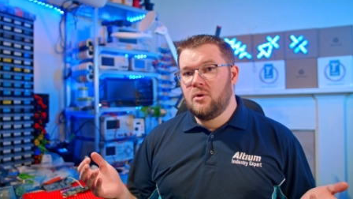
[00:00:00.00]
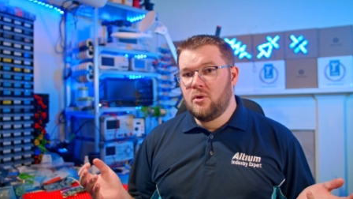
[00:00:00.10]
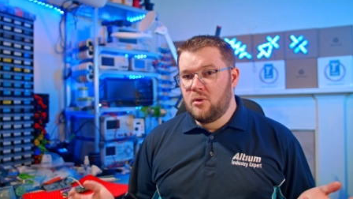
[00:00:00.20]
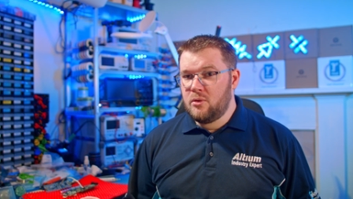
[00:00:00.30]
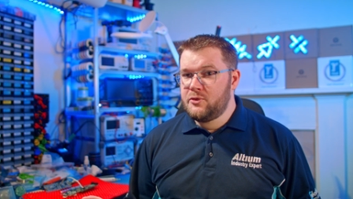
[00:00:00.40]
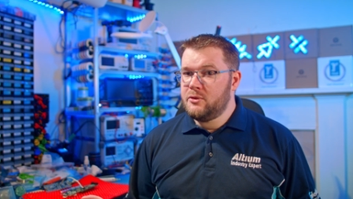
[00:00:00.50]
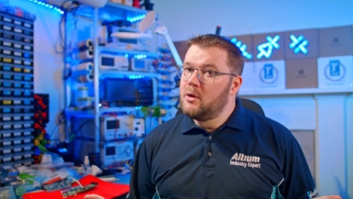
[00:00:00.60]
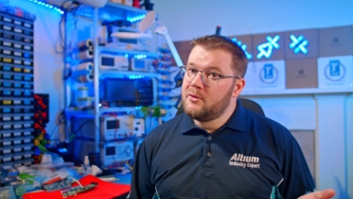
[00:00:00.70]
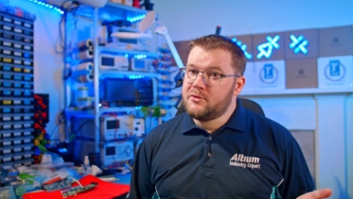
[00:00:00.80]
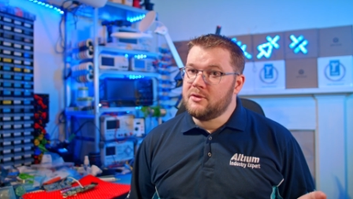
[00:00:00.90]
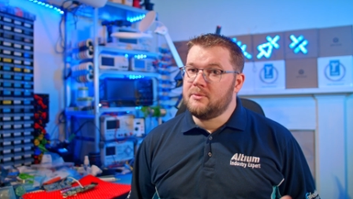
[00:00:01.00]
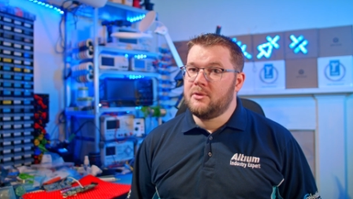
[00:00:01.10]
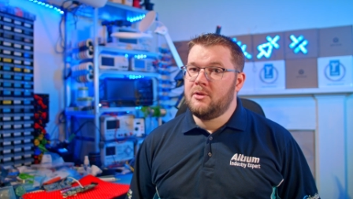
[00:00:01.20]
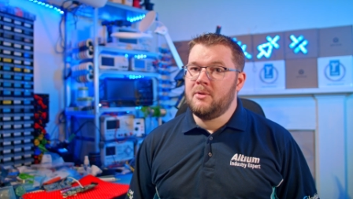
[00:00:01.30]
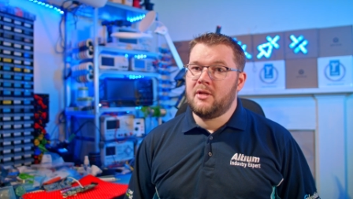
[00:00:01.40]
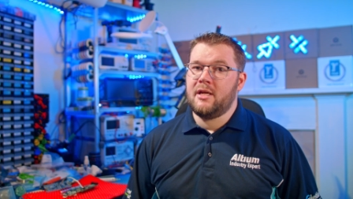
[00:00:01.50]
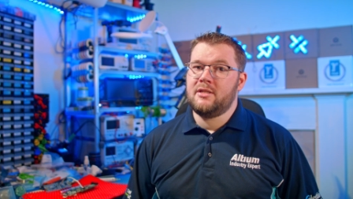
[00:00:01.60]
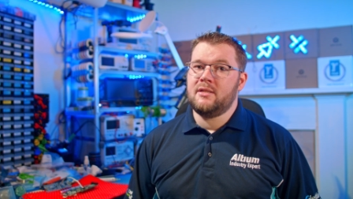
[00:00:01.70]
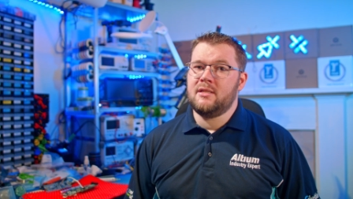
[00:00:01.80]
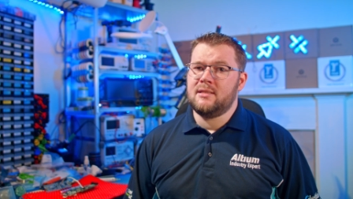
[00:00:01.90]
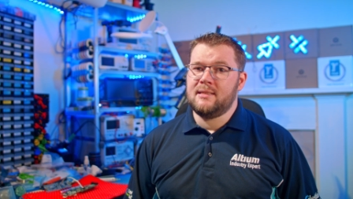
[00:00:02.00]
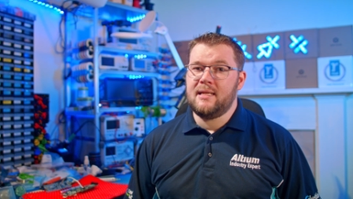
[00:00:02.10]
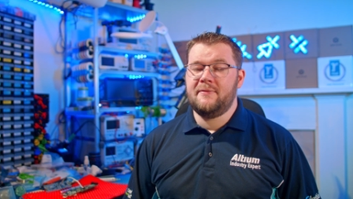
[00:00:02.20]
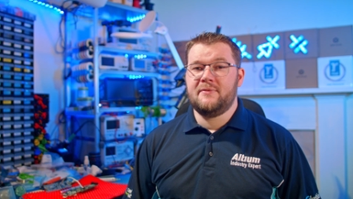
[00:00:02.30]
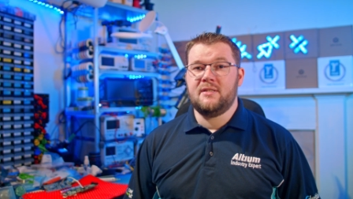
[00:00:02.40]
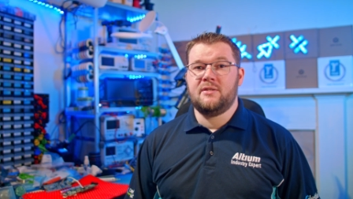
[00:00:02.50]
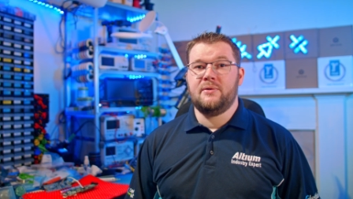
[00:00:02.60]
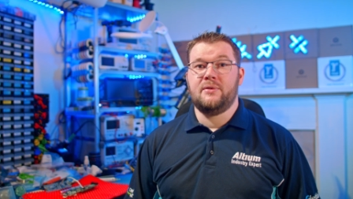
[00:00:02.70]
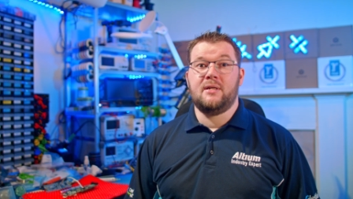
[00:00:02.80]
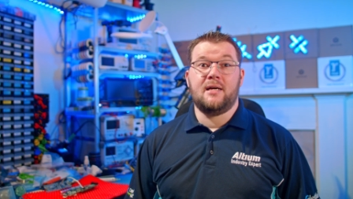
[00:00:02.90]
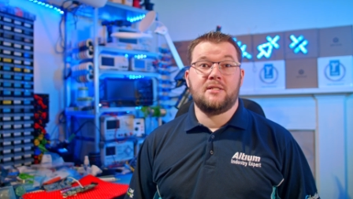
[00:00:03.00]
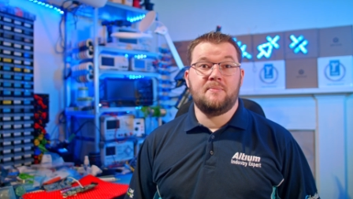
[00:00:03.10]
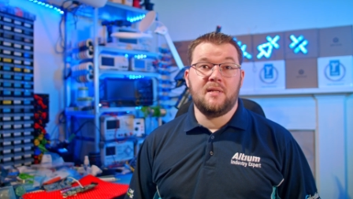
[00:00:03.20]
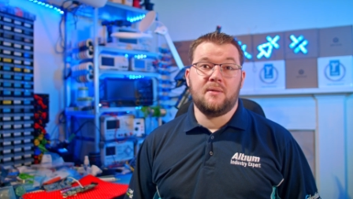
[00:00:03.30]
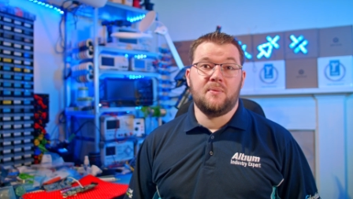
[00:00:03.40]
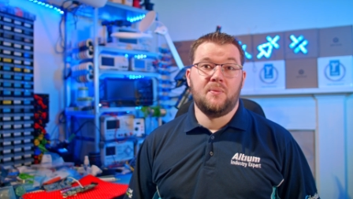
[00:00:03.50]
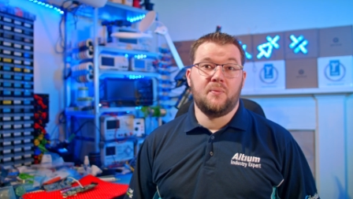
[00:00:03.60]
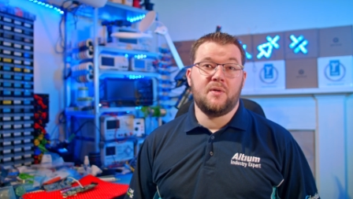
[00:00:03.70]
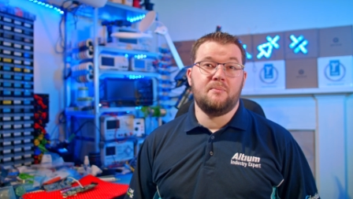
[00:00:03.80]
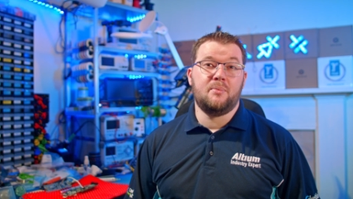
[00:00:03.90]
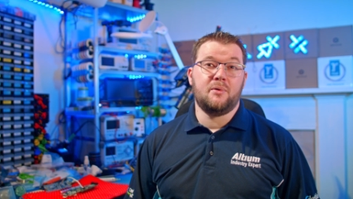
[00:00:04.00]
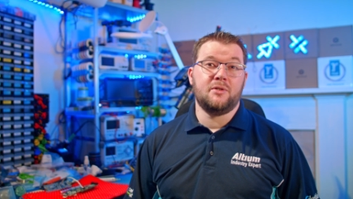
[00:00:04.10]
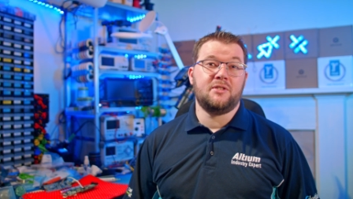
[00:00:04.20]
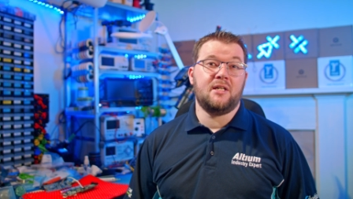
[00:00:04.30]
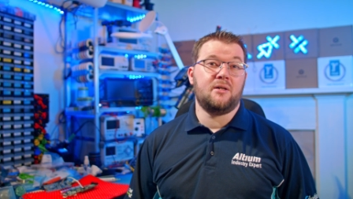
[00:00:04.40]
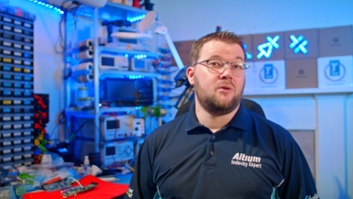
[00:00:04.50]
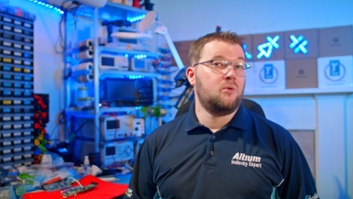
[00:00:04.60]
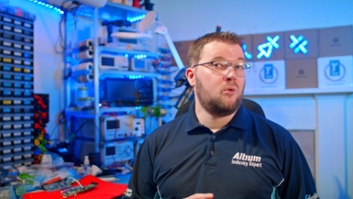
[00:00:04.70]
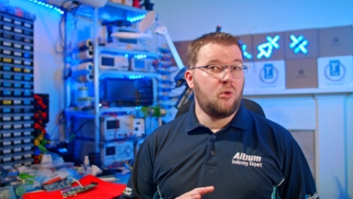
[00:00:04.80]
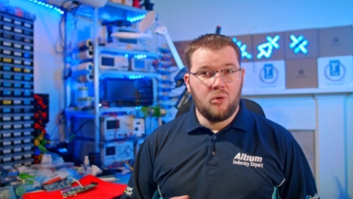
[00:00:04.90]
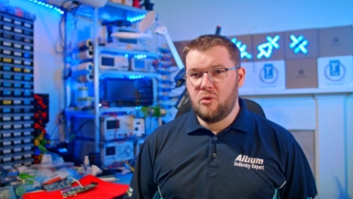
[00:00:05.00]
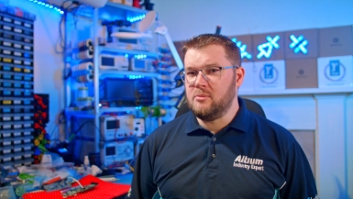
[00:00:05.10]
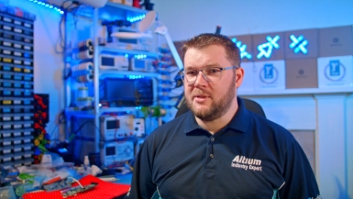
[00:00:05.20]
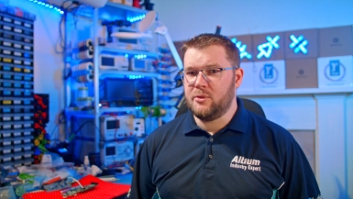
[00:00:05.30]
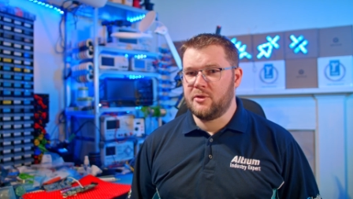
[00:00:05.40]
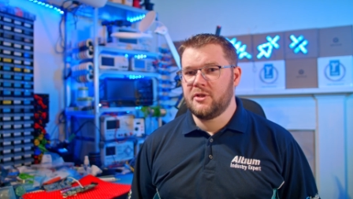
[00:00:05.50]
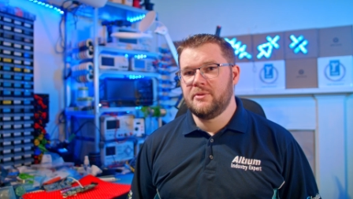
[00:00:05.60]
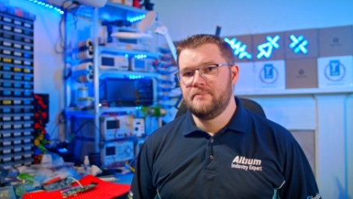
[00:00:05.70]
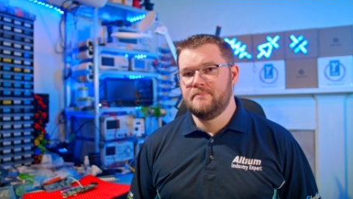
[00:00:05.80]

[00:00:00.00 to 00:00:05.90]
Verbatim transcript: All too often, communication is left until the last minute when boards are all but ordered.